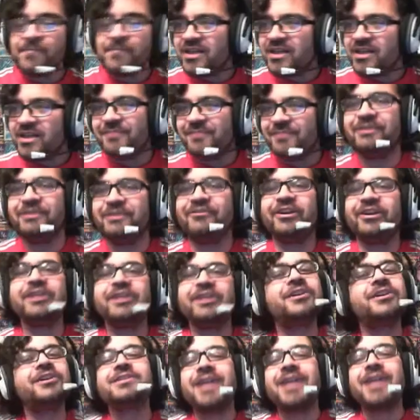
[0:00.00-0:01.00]
Be very good.
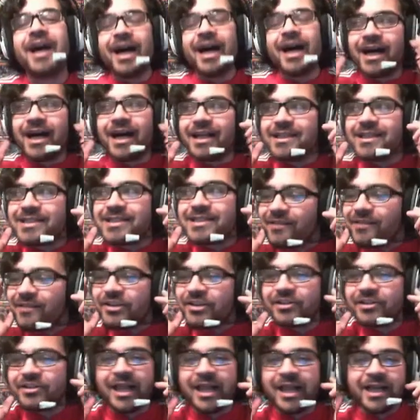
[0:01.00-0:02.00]
And if you could
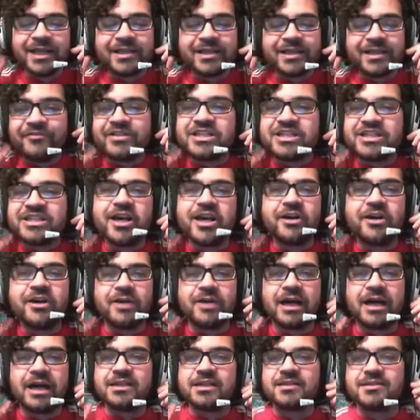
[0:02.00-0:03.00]
like the video
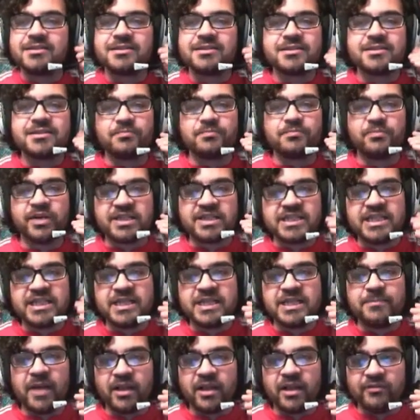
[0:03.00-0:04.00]
and press the
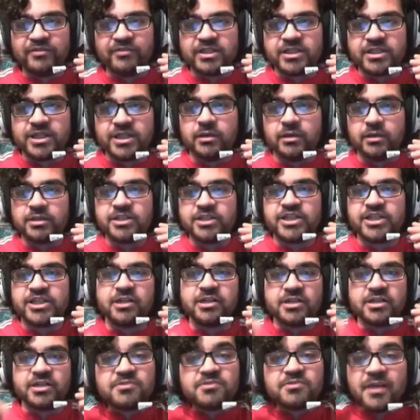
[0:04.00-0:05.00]
bell for on the channel as
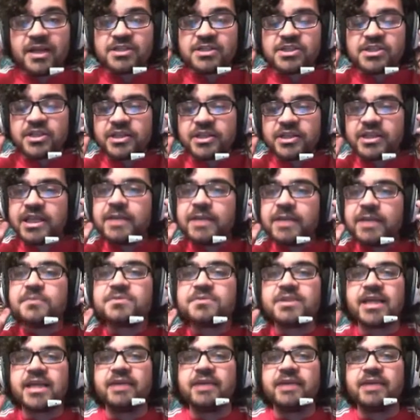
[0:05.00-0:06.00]
well, so you can keep up to
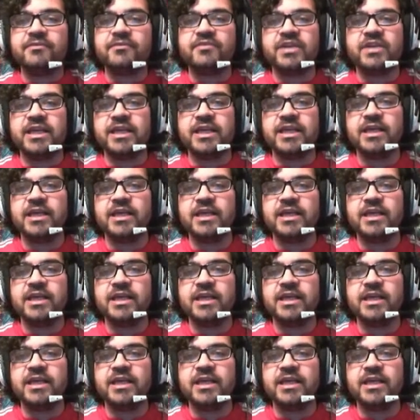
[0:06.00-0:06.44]
date with the